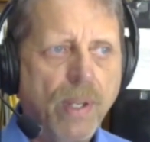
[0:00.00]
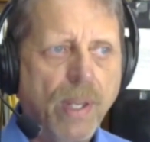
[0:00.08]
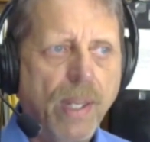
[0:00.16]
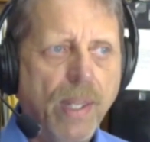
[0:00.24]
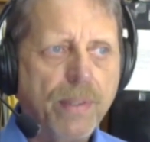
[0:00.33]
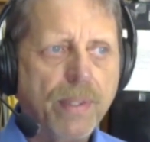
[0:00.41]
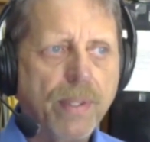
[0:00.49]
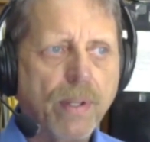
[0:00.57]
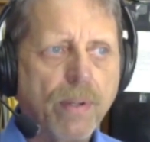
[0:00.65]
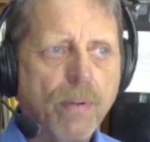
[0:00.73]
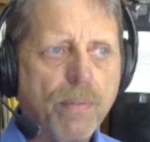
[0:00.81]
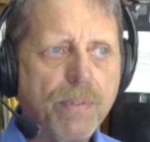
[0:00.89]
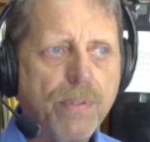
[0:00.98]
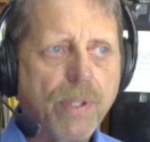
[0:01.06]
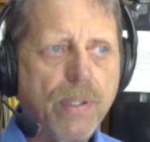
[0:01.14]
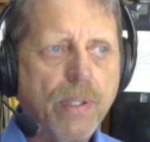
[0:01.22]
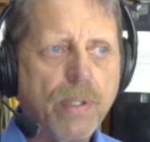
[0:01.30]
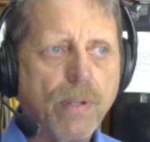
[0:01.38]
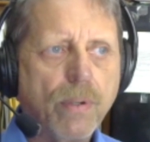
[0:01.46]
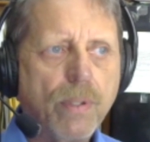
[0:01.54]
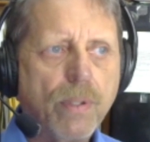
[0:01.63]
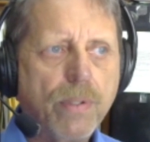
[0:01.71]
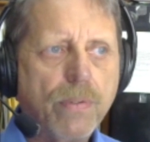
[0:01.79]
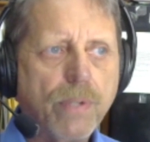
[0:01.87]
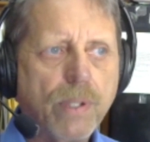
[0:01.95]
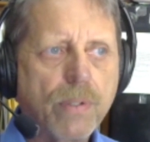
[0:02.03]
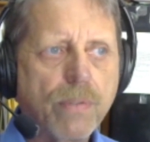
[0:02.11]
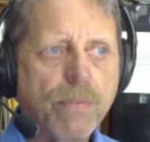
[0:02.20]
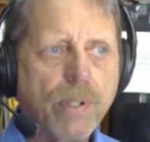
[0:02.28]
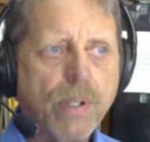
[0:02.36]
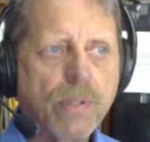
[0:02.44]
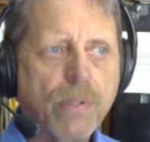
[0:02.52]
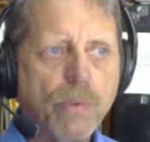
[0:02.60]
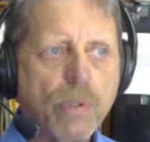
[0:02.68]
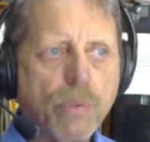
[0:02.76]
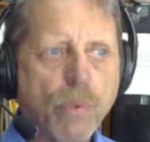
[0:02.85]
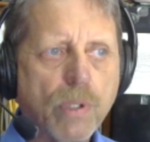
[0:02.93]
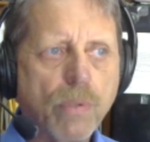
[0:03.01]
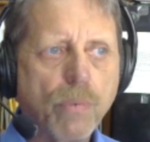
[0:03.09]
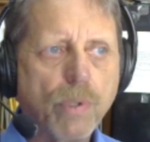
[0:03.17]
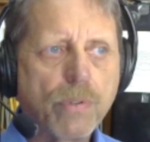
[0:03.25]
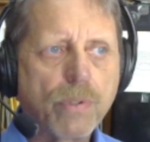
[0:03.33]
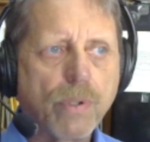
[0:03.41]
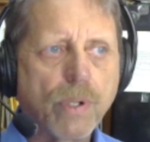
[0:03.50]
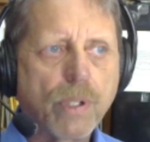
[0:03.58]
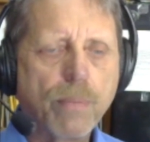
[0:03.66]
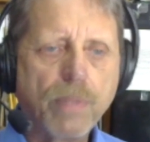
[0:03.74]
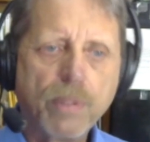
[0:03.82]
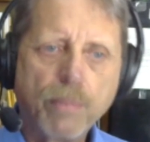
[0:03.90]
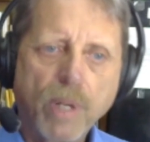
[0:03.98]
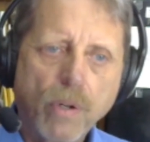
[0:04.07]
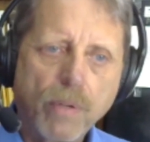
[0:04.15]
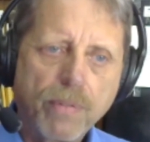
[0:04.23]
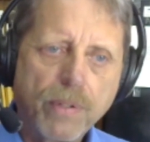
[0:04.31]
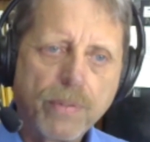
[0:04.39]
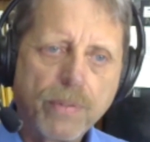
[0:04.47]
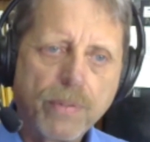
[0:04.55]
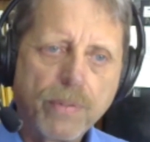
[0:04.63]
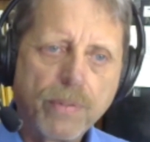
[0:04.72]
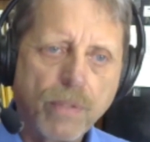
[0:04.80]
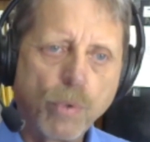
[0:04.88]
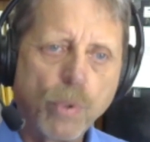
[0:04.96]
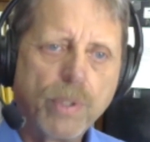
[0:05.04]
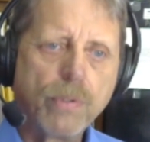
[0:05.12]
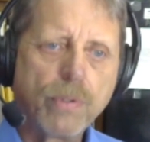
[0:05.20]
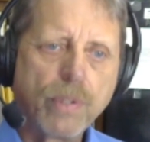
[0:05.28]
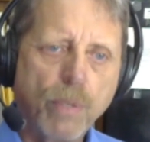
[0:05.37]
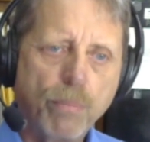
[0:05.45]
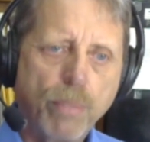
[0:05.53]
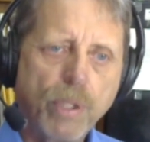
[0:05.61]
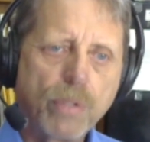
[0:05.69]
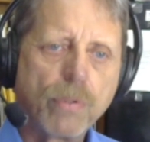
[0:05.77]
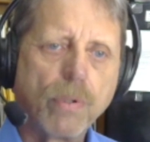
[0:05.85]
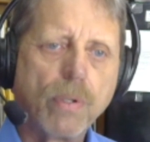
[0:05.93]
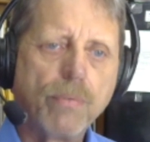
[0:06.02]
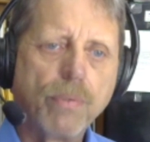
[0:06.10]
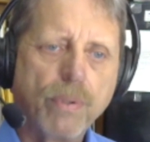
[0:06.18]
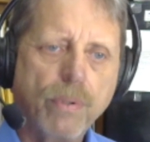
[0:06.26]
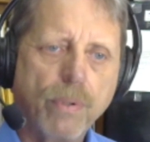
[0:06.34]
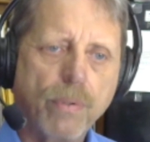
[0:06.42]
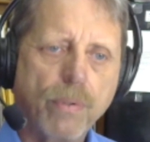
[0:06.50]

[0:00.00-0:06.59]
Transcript: And all of a sudden, all these schizophrenics I was working with started coming to my office and saying the voices are getting pissed off with you.